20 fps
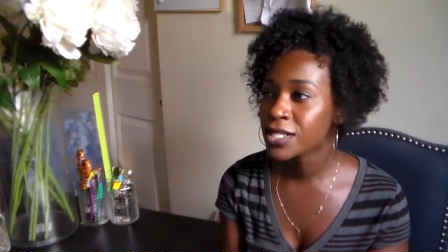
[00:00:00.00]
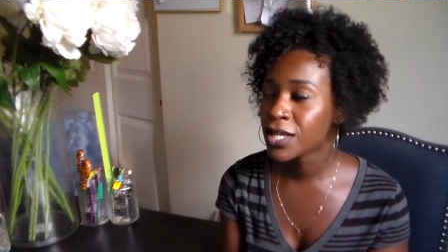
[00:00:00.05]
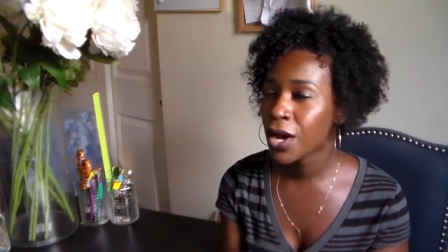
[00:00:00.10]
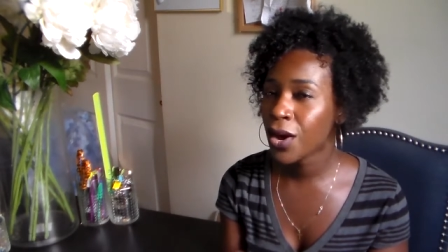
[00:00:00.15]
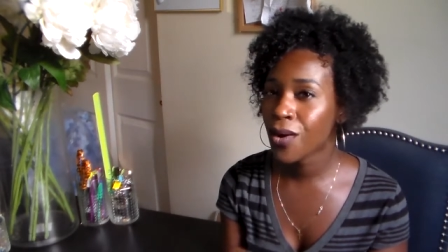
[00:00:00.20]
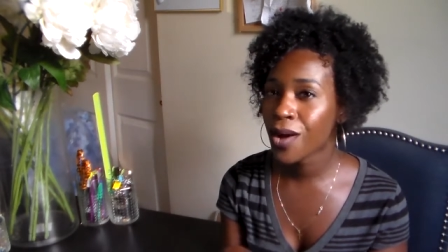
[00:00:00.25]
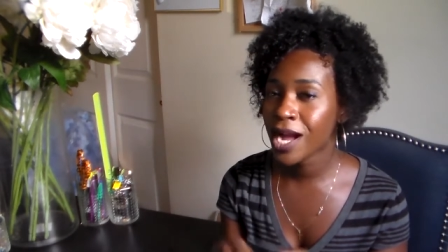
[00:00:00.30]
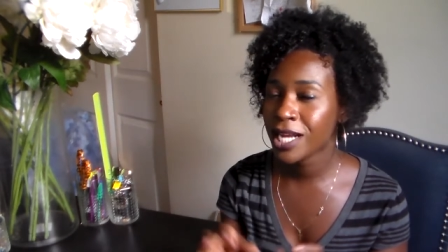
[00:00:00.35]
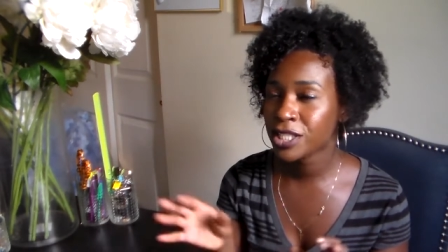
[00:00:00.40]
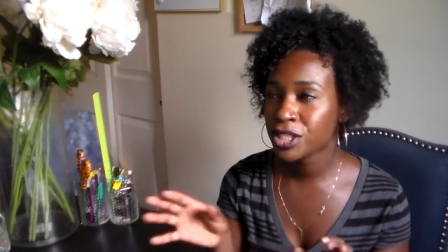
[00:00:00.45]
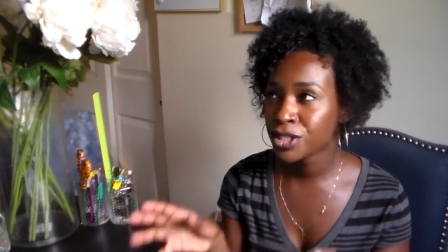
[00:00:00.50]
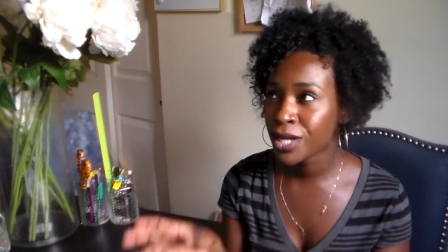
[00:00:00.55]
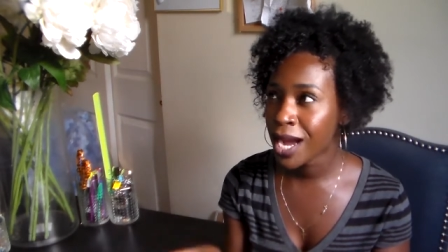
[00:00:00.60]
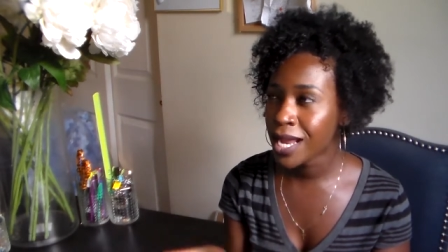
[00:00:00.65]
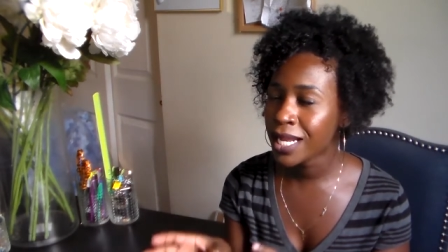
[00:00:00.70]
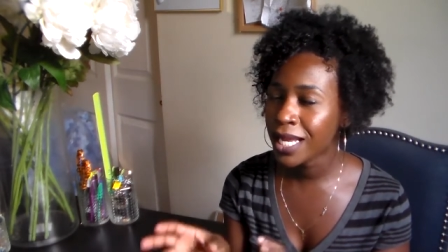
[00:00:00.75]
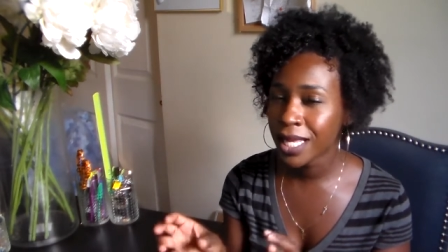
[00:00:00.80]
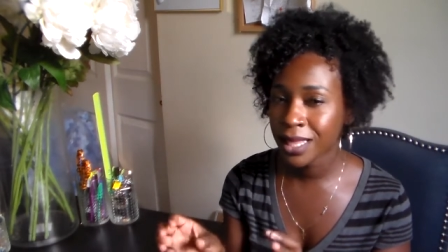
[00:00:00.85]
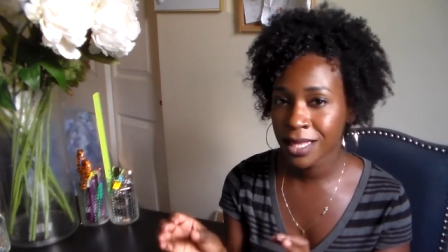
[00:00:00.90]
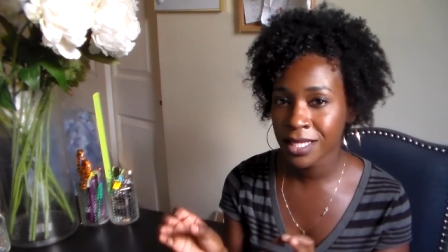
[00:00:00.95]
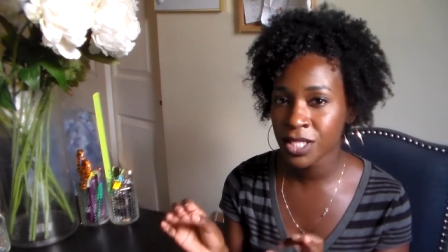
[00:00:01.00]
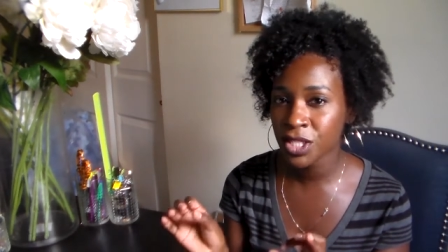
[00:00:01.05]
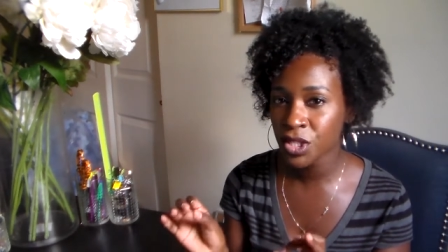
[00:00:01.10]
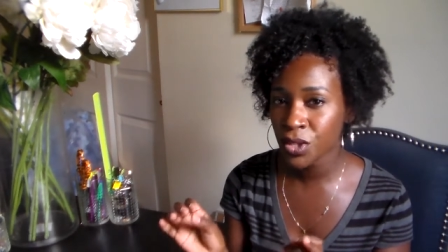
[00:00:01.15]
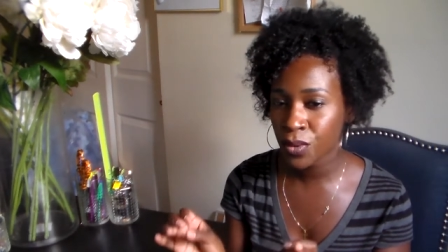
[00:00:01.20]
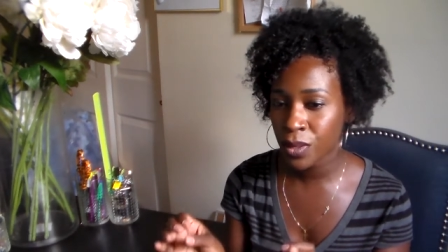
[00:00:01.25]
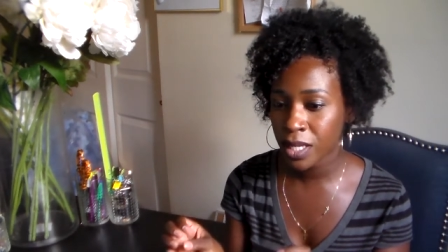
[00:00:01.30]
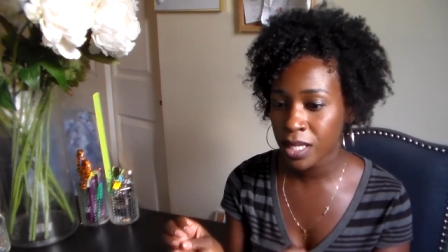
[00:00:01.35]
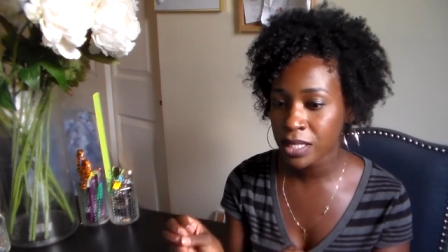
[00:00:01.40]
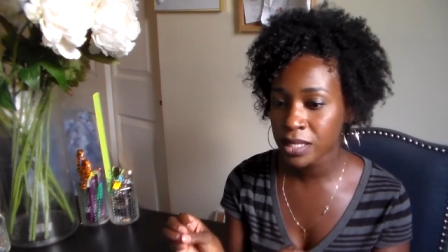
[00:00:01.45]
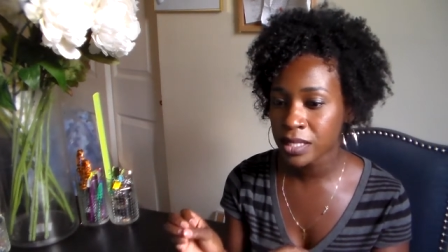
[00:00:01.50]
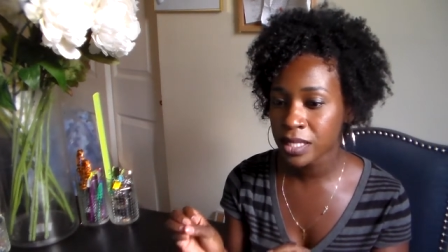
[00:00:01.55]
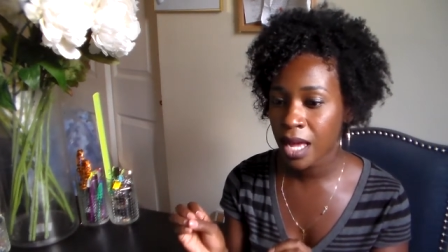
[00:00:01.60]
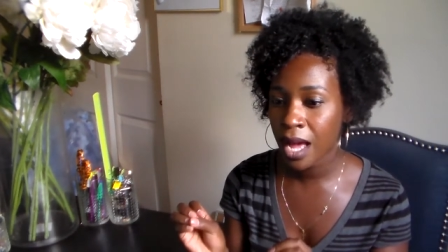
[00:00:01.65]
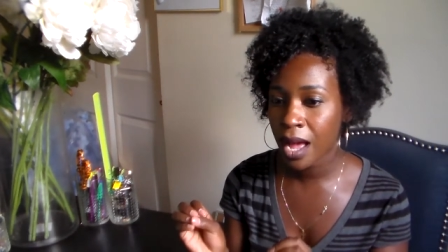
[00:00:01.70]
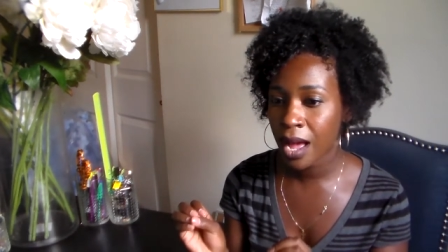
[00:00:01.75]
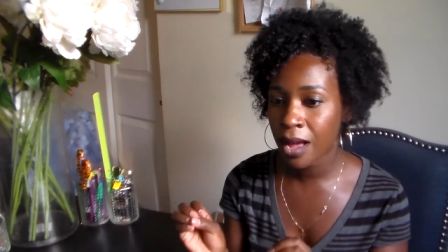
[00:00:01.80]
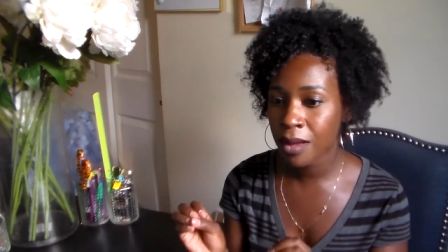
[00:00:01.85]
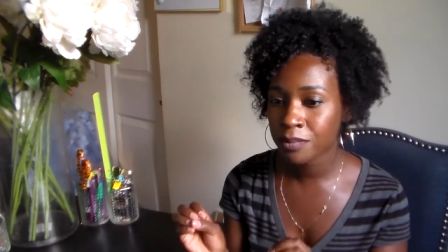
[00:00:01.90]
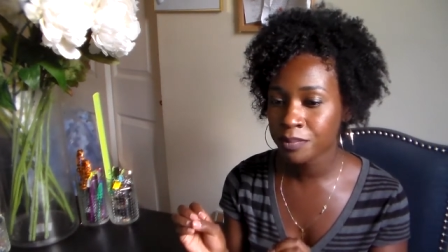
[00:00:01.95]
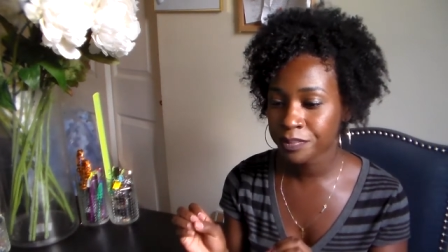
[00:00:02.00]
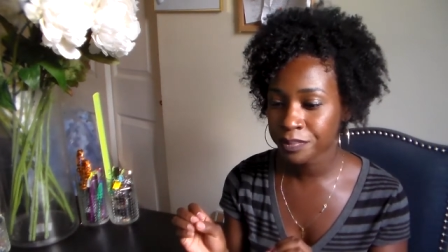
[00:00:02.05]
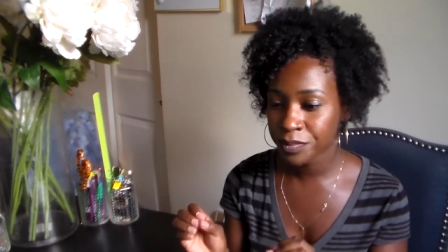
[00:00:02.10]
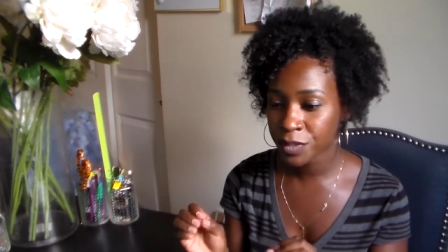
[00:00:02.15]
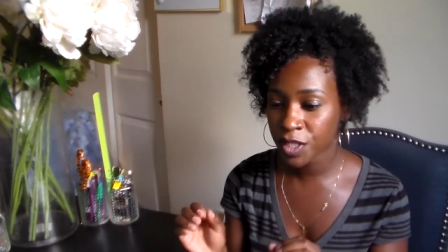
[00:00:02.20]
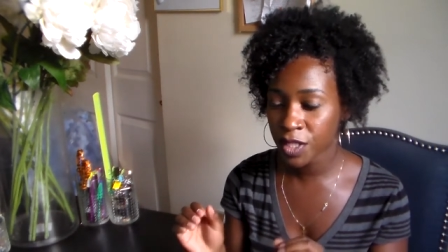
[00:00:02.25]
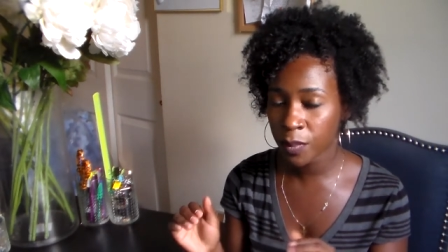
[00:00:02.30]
So I try to get the students um,